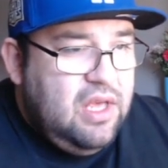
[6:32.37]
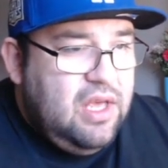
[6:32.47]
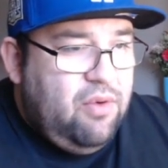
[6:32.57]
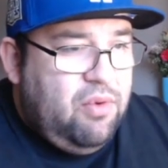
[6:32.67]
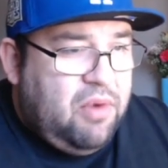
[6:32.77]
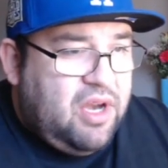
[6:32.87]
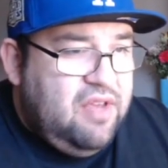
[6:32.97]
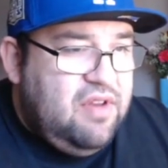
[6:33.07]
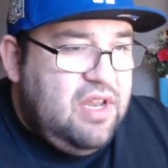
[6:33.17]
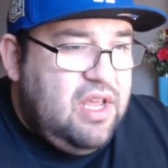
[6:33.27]
and when Marquee
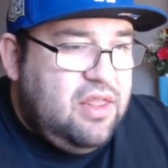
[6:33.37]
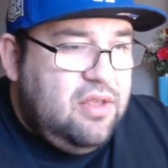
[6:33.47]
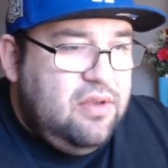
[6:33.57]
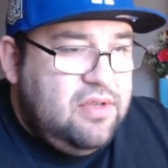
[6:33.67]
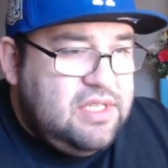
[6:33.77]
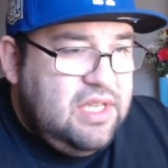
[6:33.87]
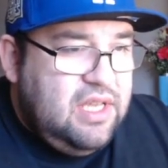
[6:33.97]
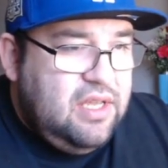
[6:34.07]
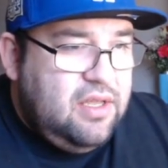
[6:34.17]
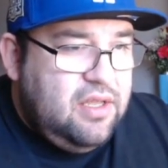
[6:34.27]
of Death uses
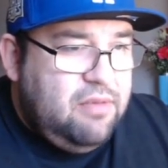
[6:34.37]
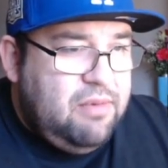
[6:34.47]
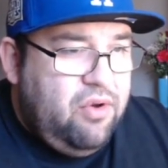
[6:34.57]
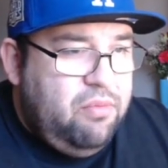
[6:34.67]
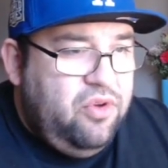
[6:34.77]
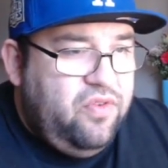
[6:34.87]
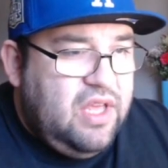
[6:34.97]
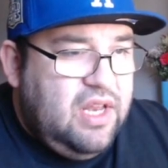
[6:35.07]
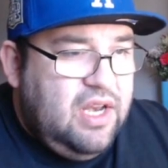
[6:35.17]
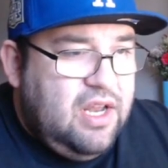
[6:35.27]
it, you may remove
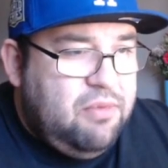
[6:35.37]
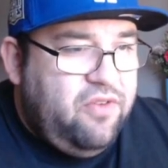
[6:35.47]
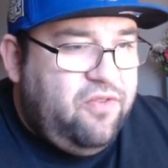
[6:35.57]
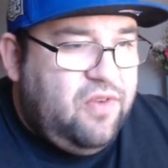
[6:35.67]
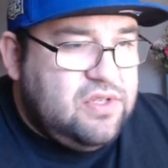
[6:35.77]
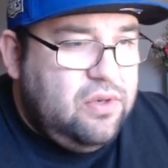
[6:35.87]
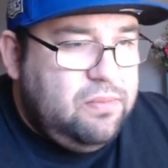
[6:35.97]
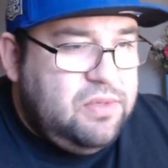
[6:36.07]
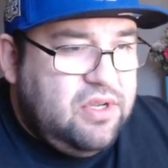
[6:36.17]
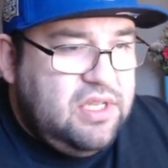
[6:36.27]
any number of false hope
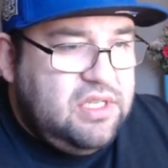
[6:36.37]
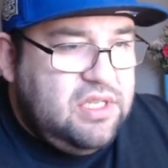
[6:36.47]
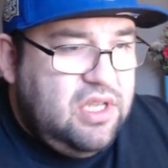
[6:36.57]
tokens.